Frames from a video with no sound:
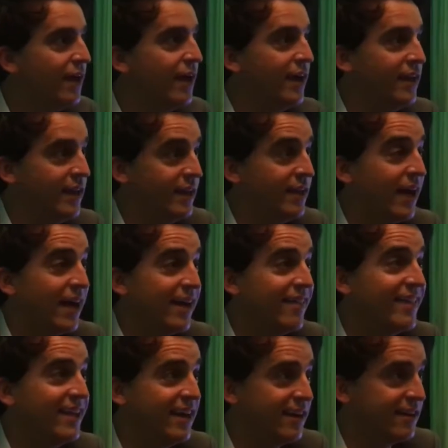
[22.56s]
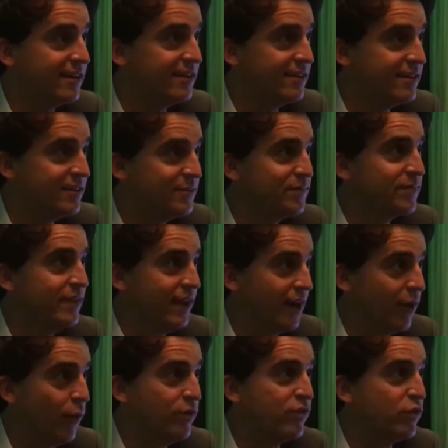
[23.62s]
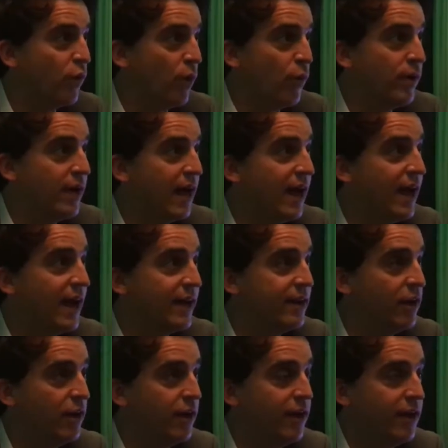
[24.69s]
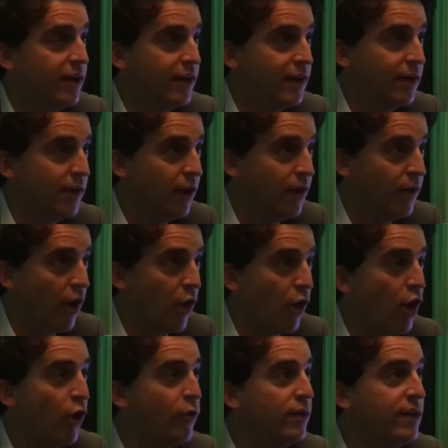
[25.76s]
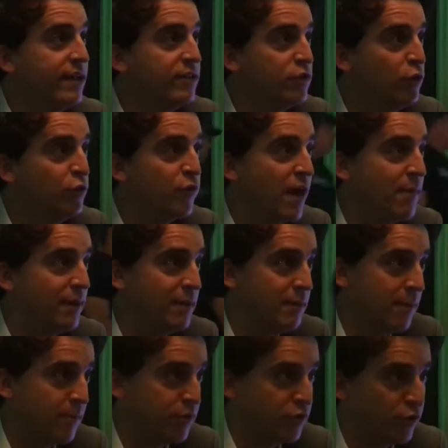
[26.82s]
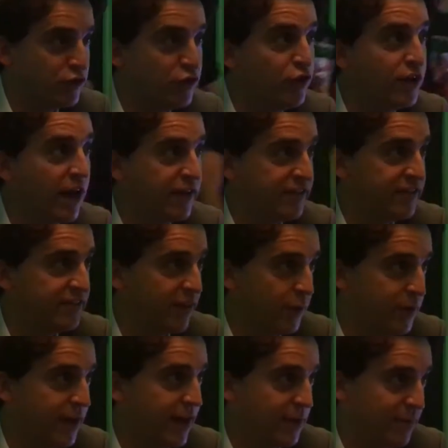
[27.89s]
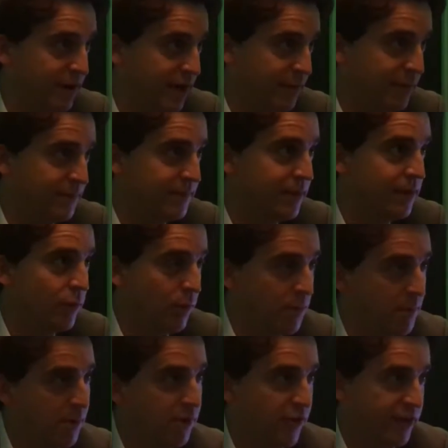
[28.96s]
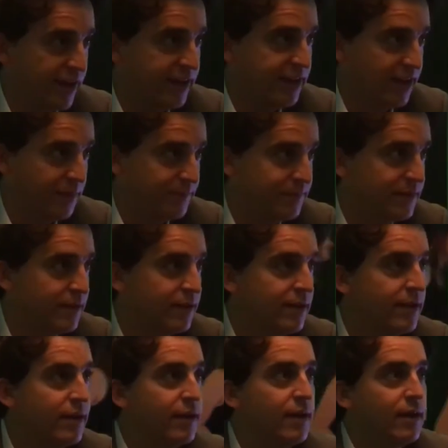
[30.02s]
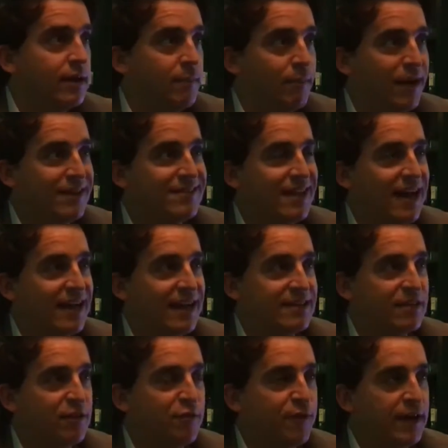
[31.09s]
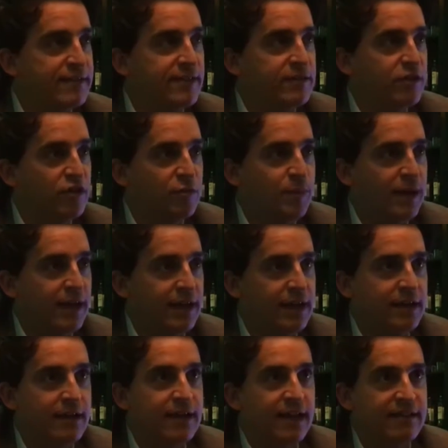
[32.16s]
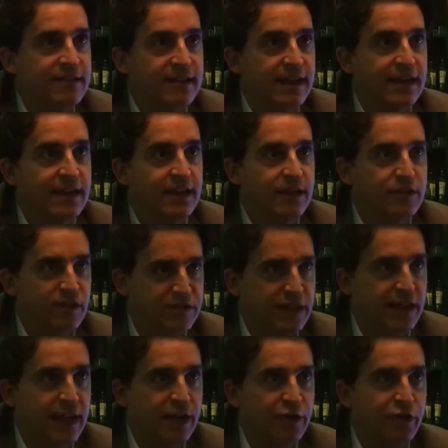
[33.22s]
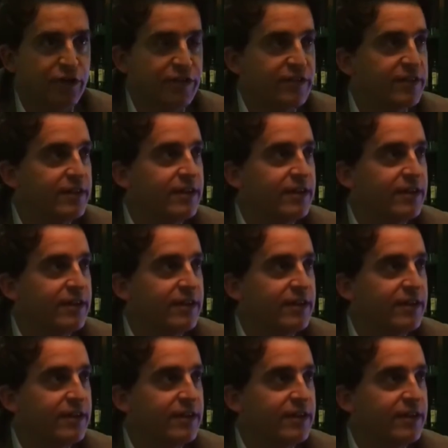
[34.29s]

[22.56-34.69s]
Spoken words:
in Hialeah. Yeah, which is where we had our only two family members, or two cousins that we had in Miami when my mother and I came. My dad had defected to Spain in 1980 as a psychiatrist,